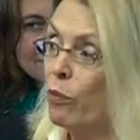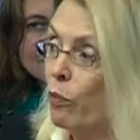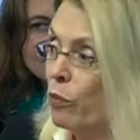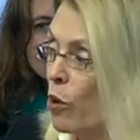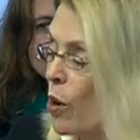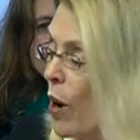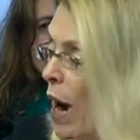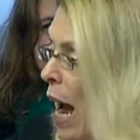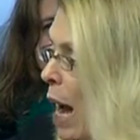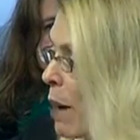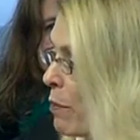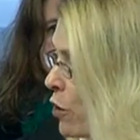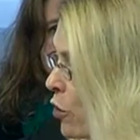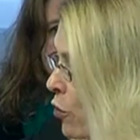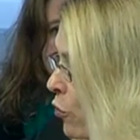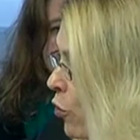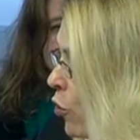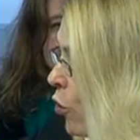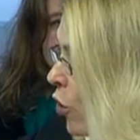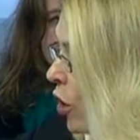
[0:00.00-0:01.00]
perhaps
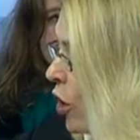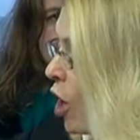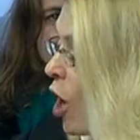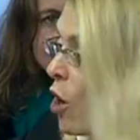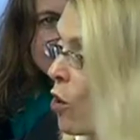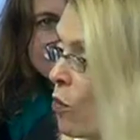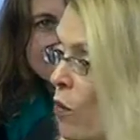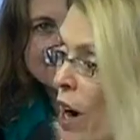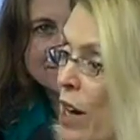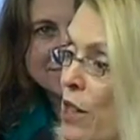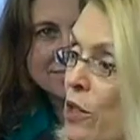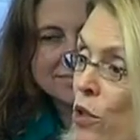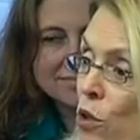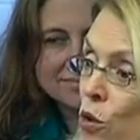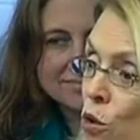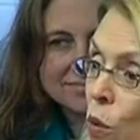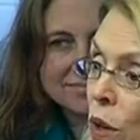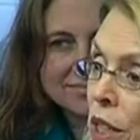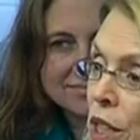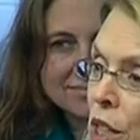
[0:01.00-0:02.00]
for Horizon
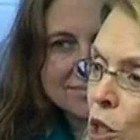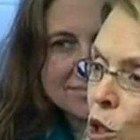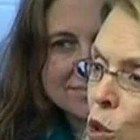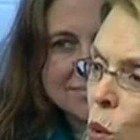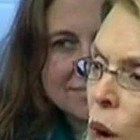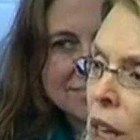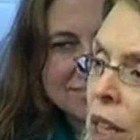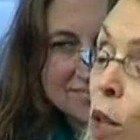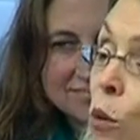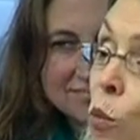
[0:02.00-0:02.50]
2020.